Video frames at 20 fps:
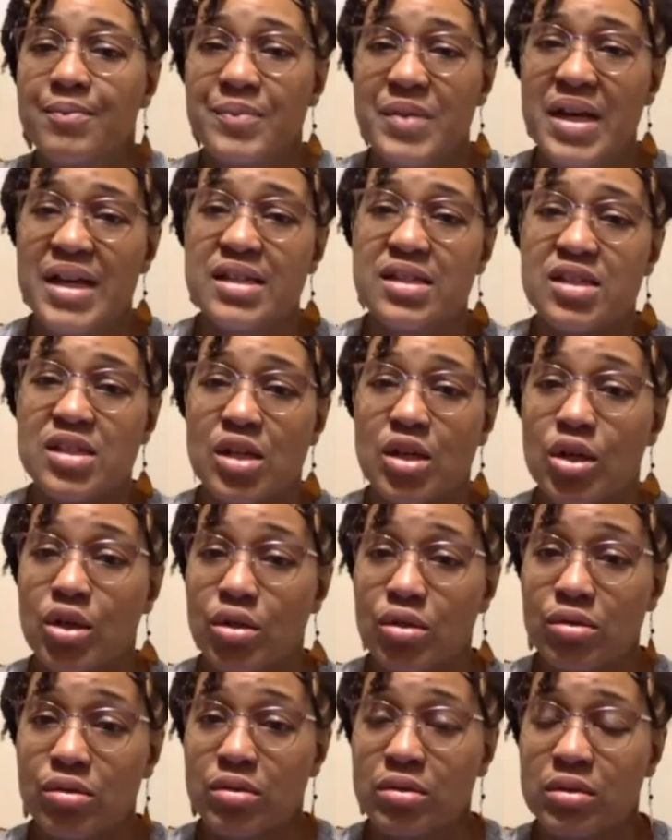and
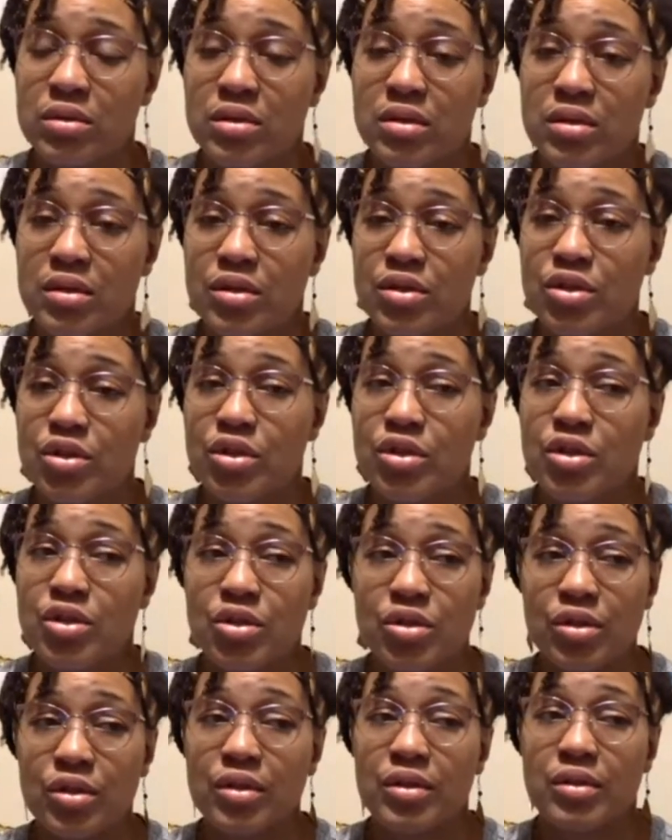so
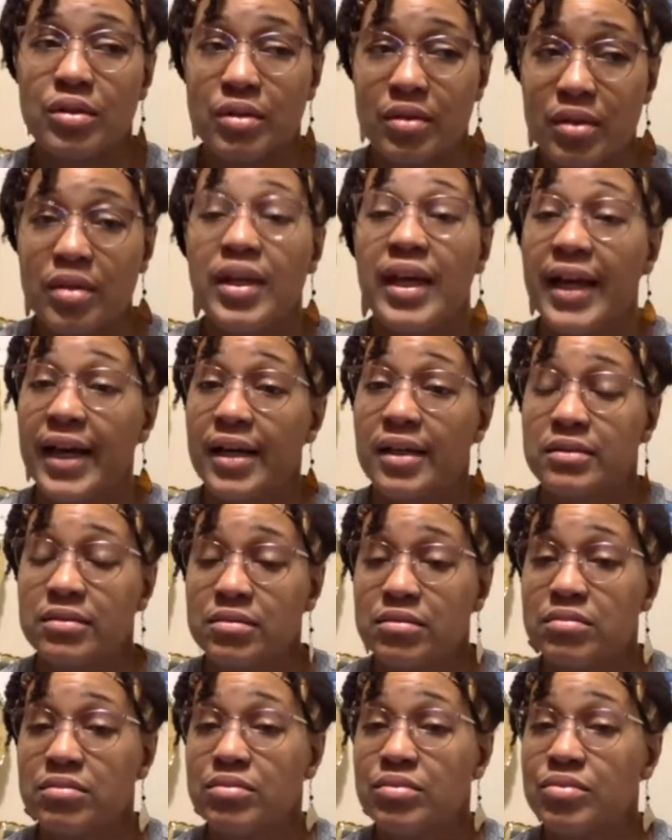yeah,
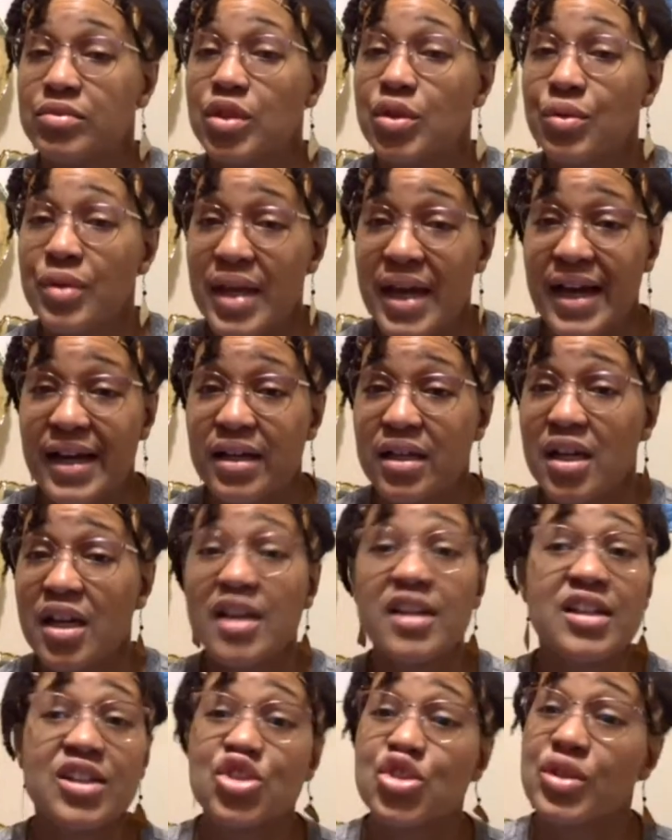do that
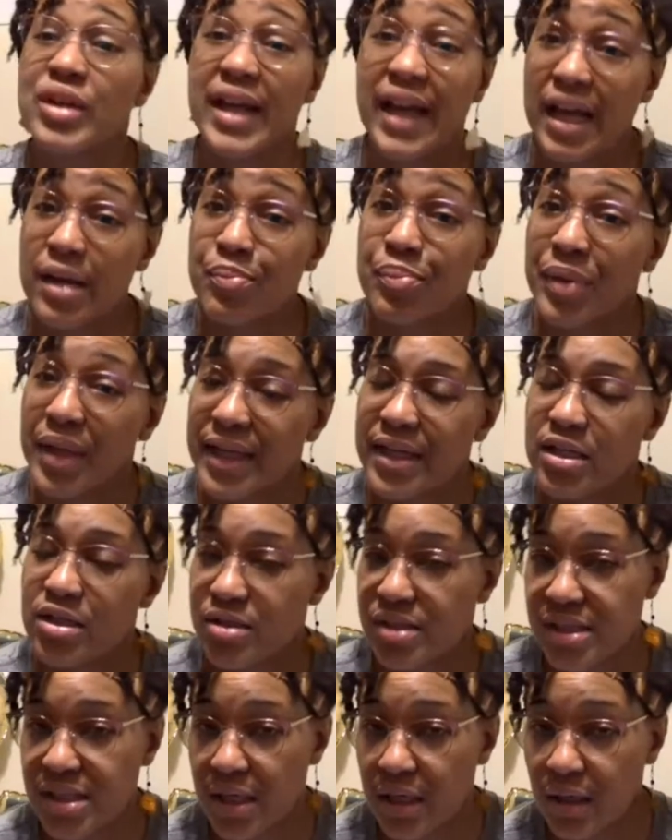because you can't play
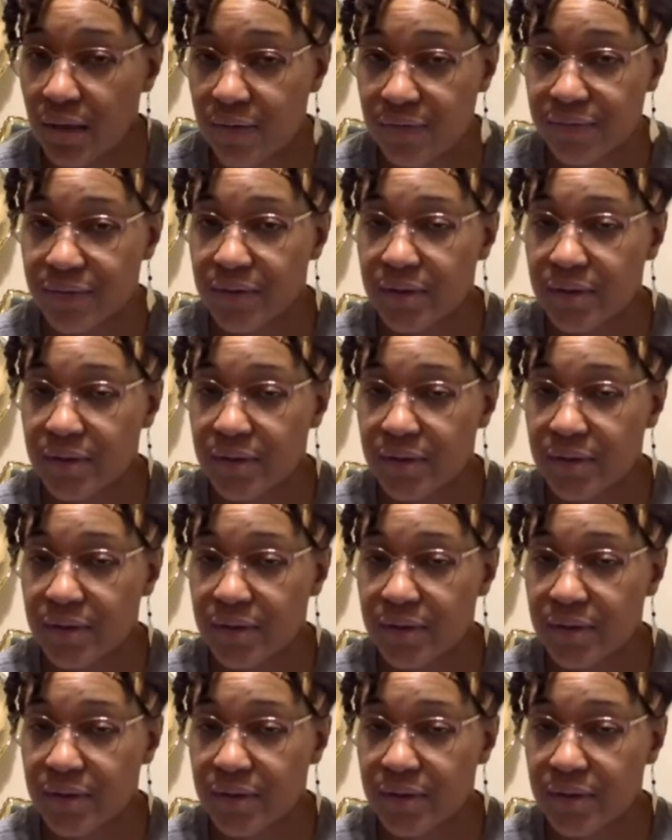yourself.